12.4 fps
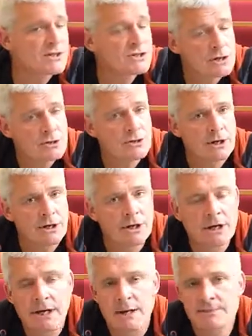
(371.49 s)
to look
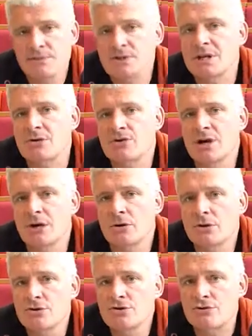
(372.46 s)
at cell cycle
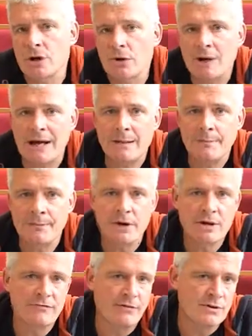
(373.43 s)
control and
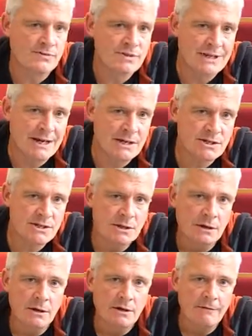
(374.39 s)
protein phosphatase
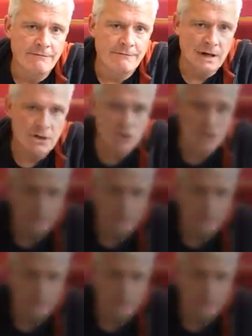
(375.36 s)
function.